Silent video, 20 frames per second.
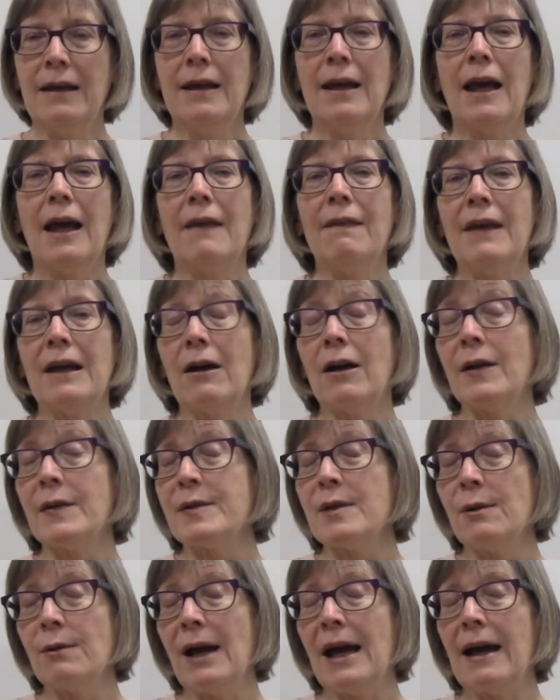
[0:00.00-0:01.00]
And they
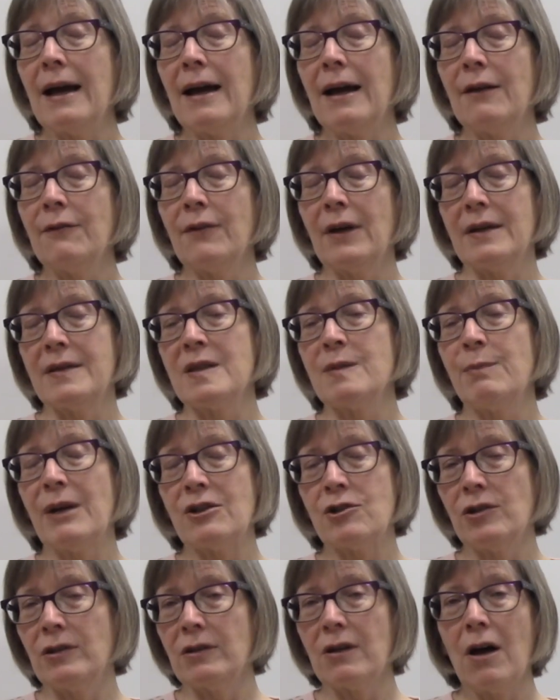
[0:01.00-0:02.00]
also have a
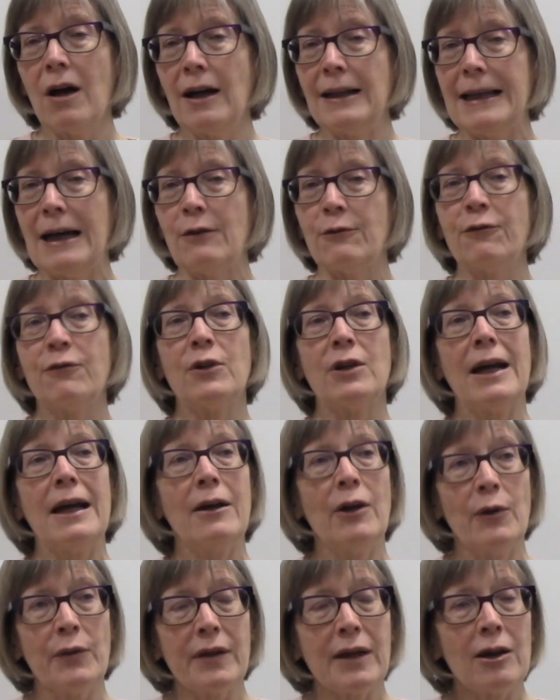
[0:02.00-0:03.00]
special call out for
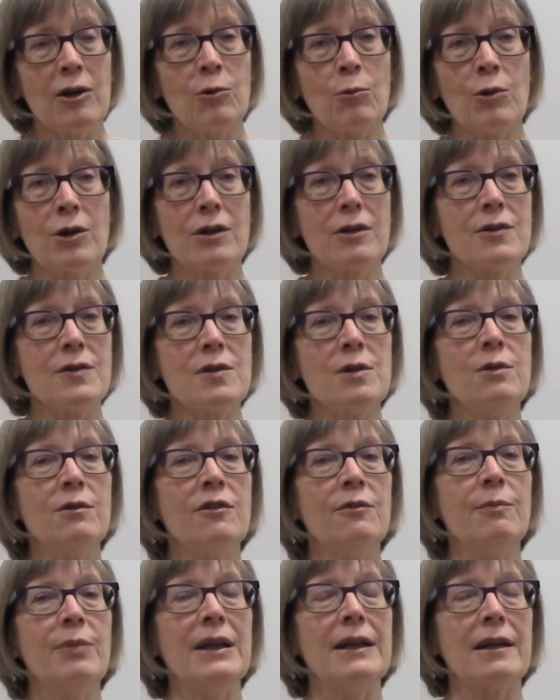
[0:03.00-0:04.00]
healthcare workers who
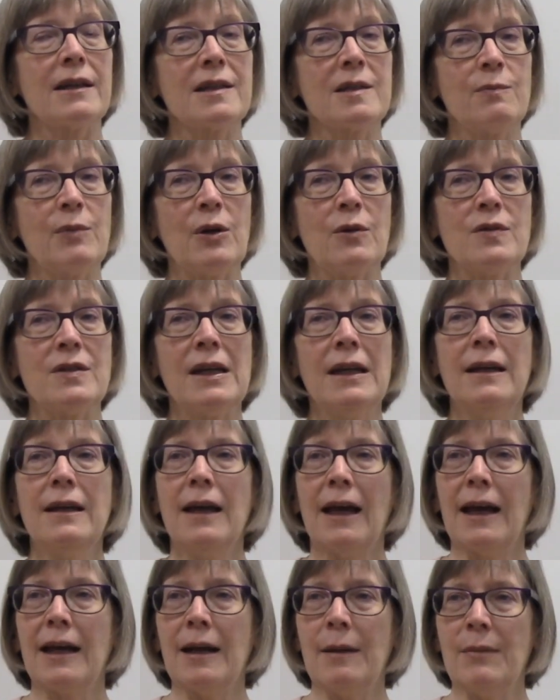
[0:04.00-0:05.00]
have been exposed,
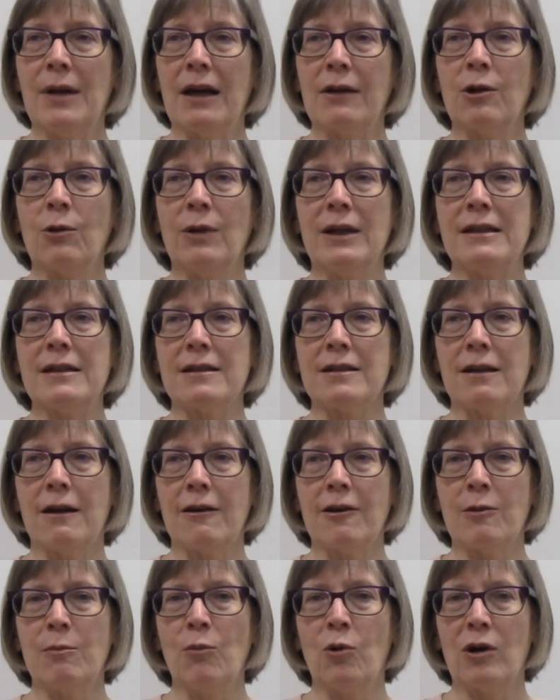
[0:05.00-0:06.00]
and I'm not going to
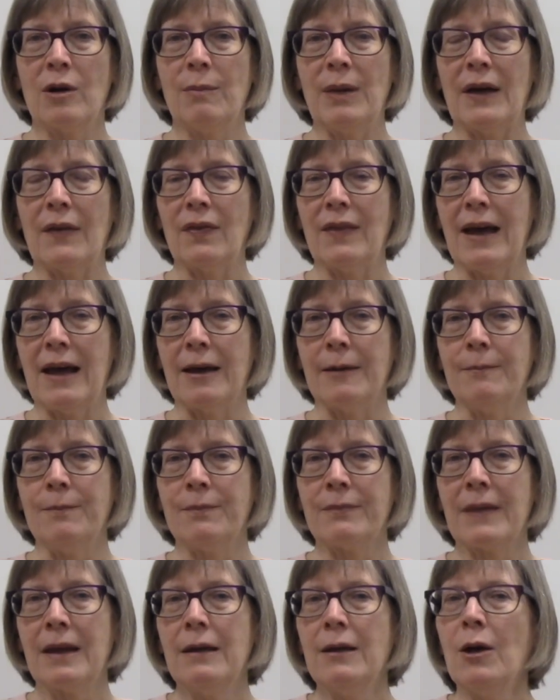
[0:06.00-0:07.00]
talk more about that.
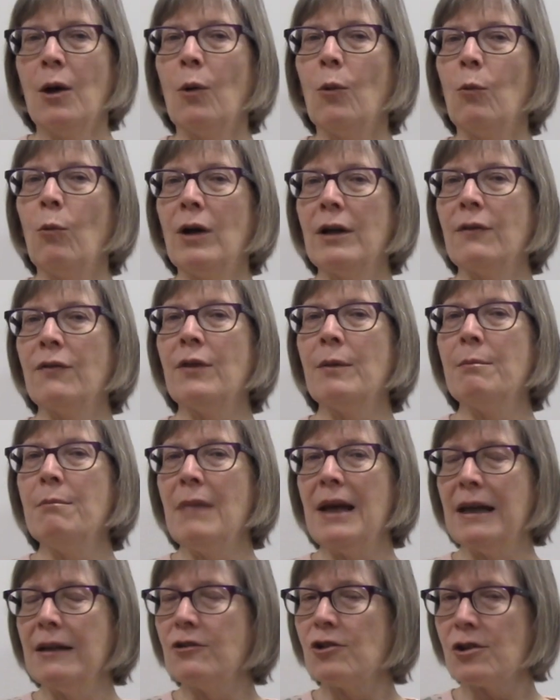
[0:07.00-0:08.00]
One of the
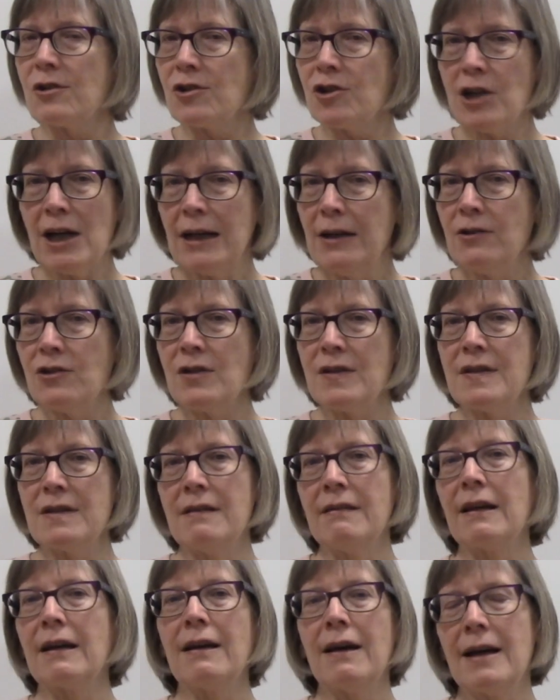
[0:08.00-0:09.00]
major changes in
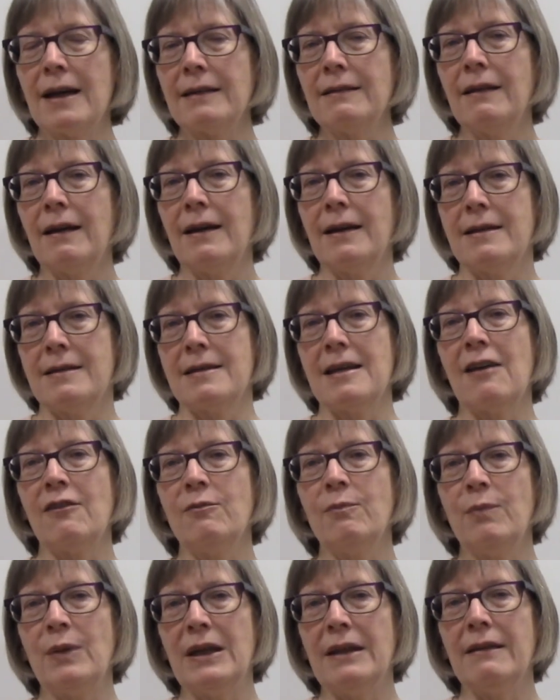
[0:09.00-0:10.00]
the guidelines
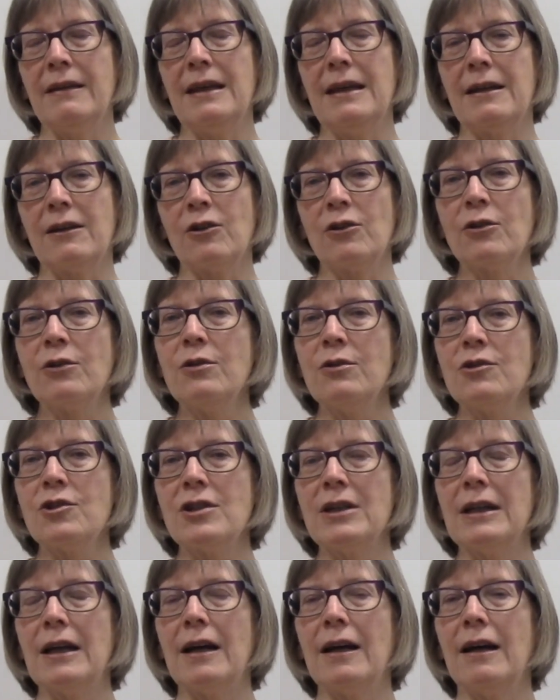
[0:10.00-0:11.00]
have been the
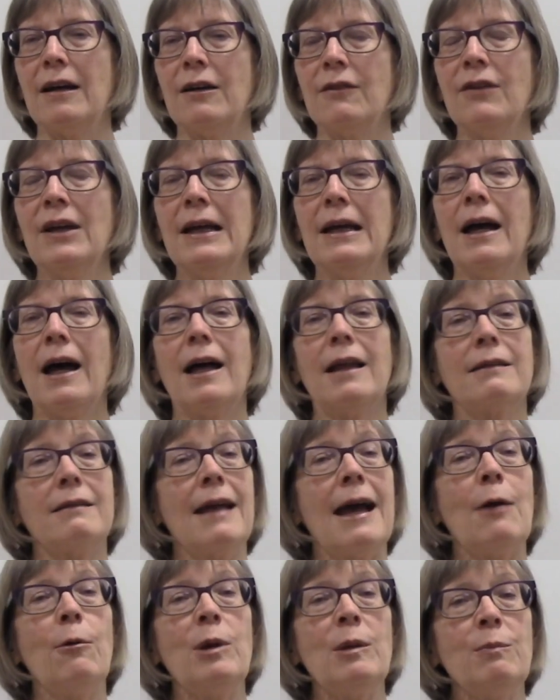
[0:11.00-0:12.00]
inclusion of
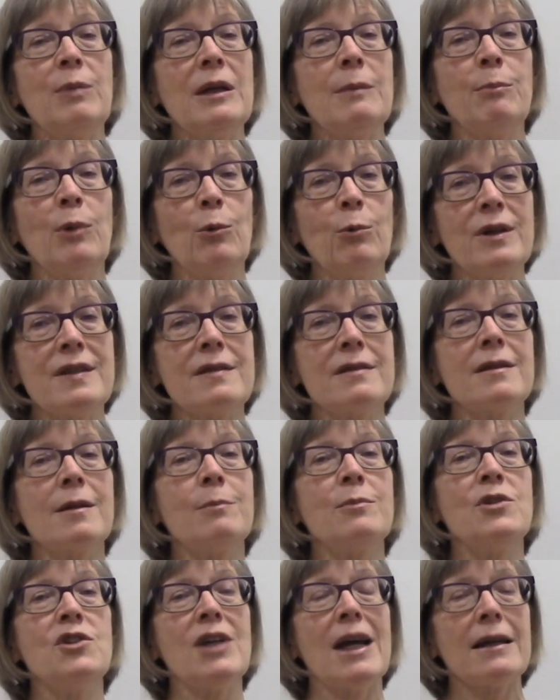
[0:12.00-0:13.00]
allowing people with
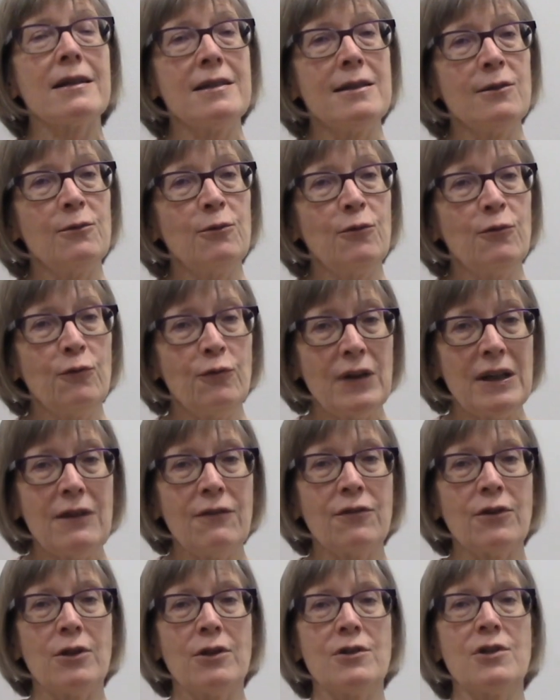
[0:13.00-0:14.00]
subjective
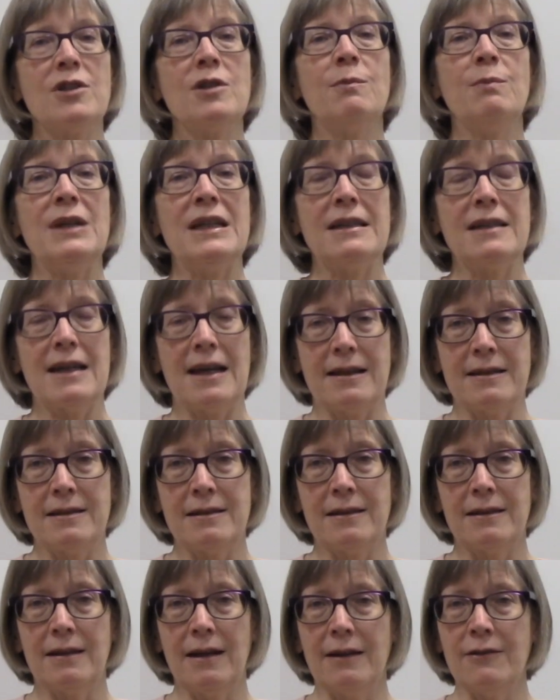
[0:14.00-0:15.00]
fever to be
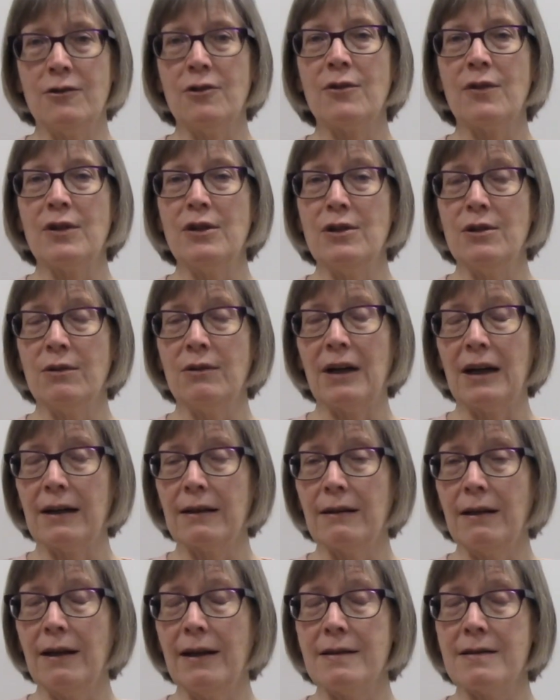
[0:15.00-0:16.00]
tested under the new
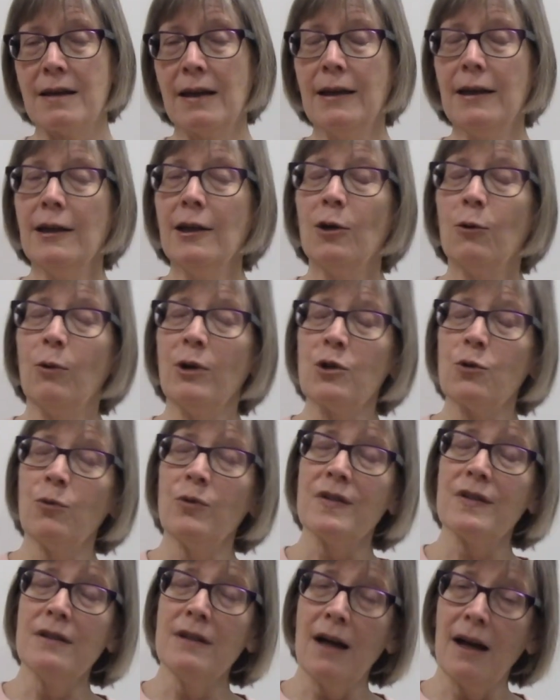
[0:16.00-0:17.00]
guidelines, which
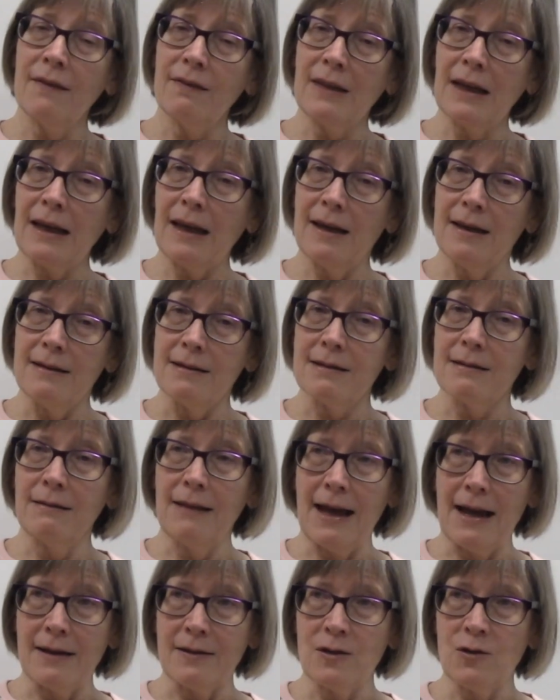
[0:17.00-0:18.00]
was not the case
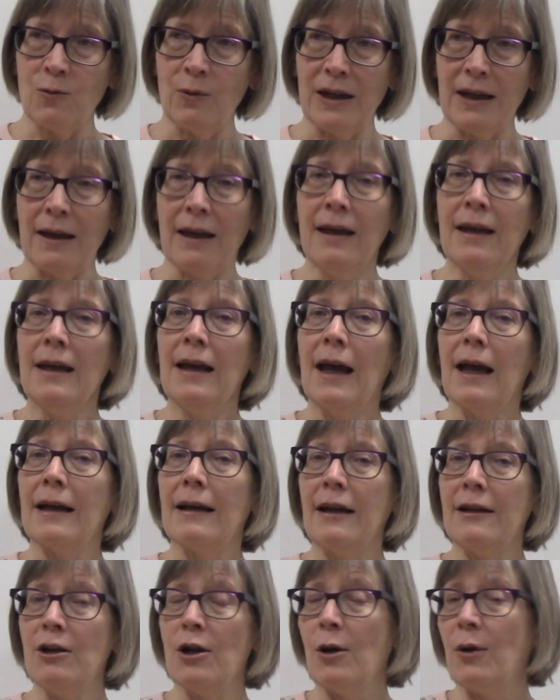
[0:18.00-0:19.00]
last week. And
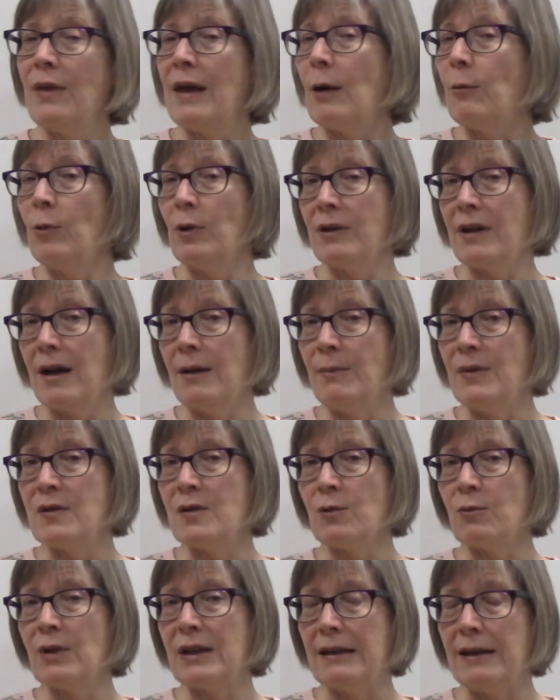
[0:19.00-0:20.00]
I know that will come as a
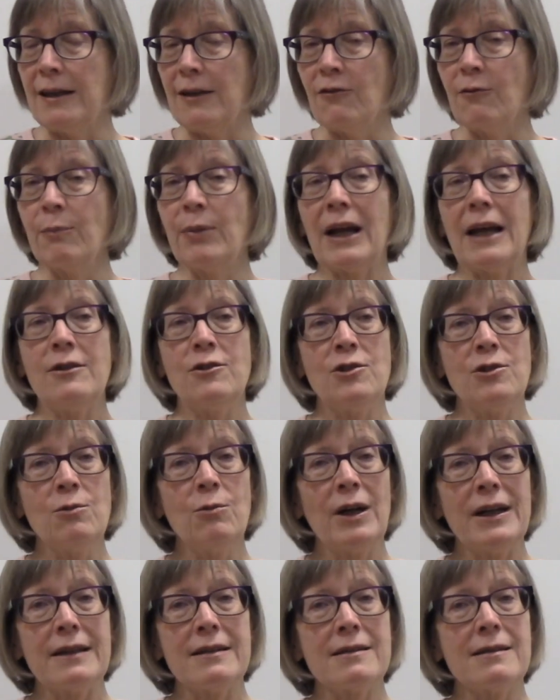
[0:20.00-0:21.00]
relief. But I do
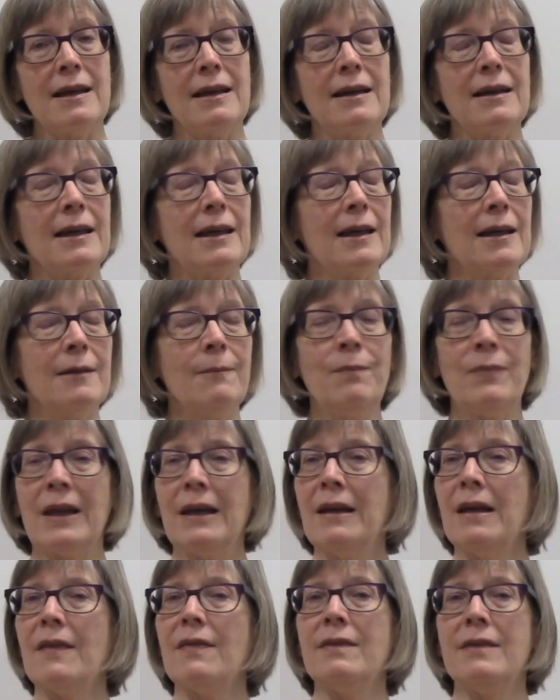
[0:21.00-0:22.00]
want to say again,
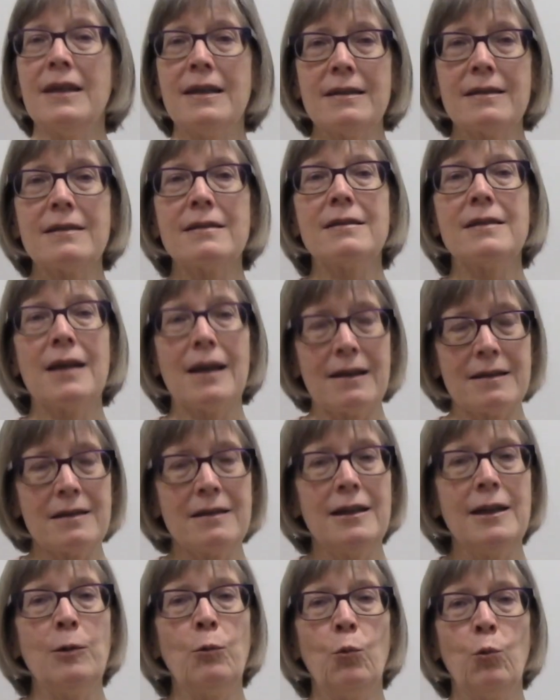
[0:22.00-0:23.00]
this
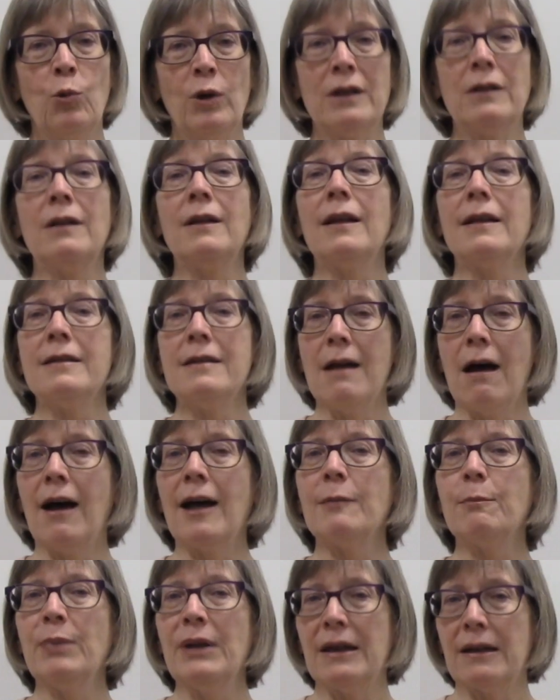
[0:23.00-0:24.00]
testing will
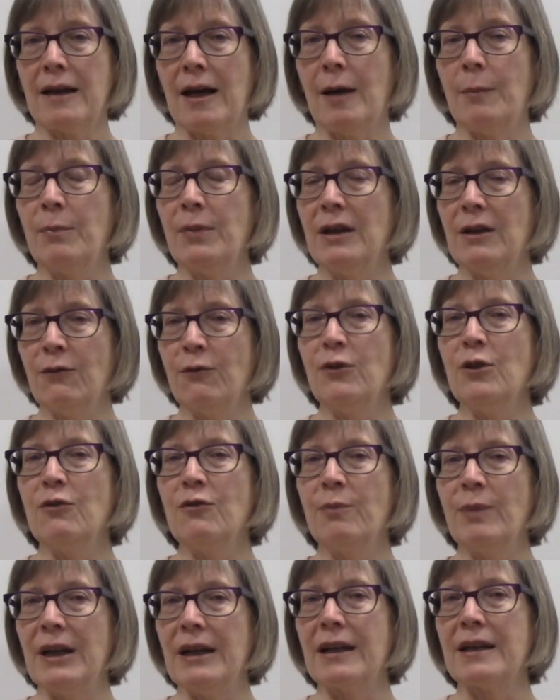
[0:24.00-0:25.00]
not pick up if you've
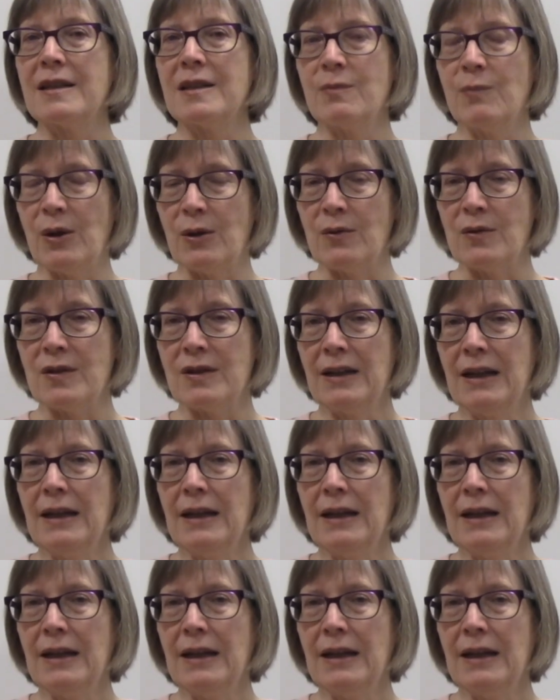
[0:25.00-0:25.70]
been exposed.